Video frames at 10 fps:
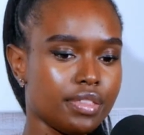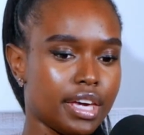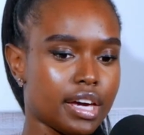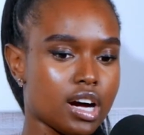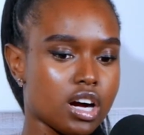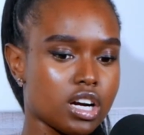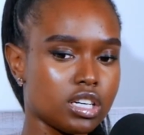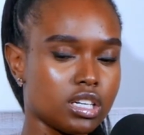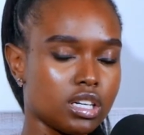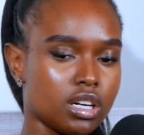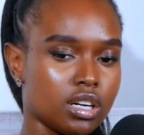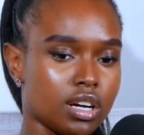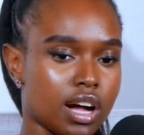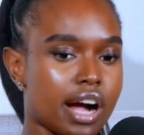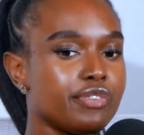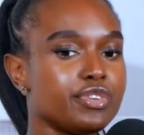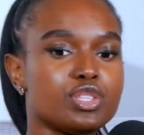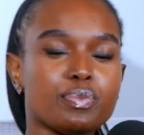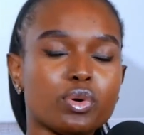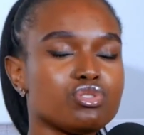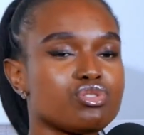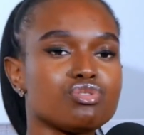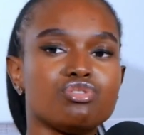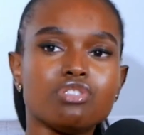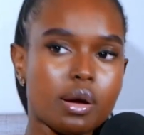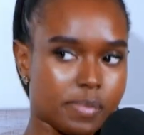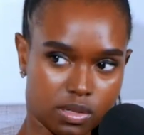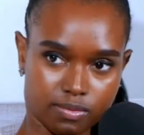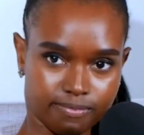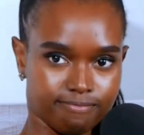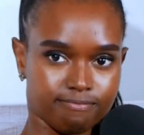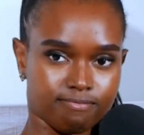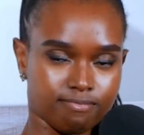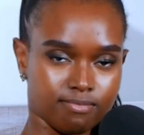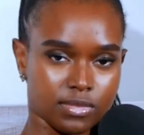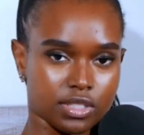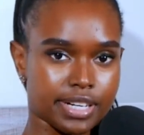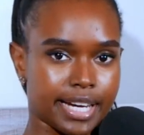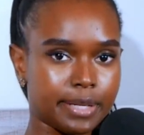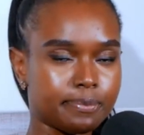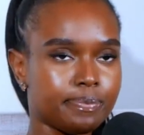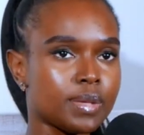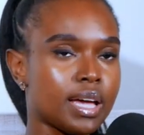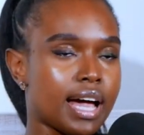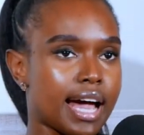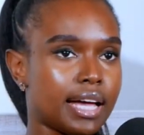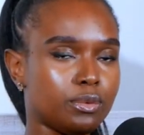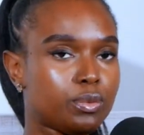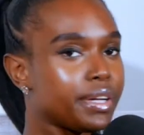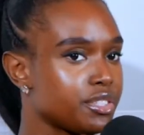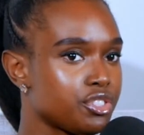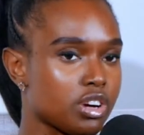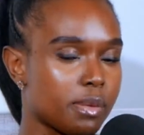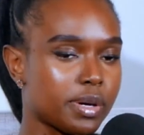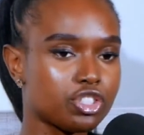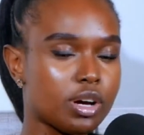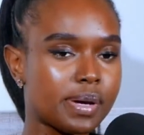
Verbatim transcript: they are a response to trauma, right? And what is trauma?